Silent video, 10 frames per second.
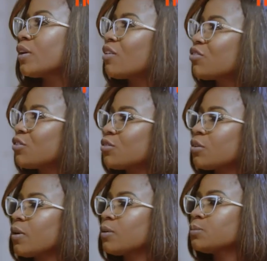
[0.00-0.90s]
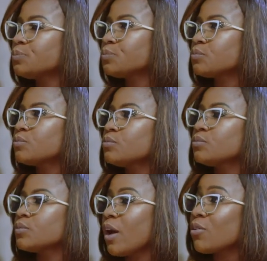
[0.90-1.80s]
Good afternoon, Tiwa.
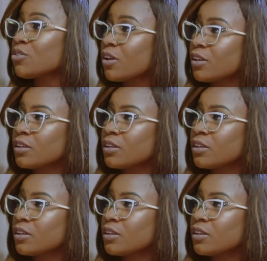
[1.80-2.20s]
How was your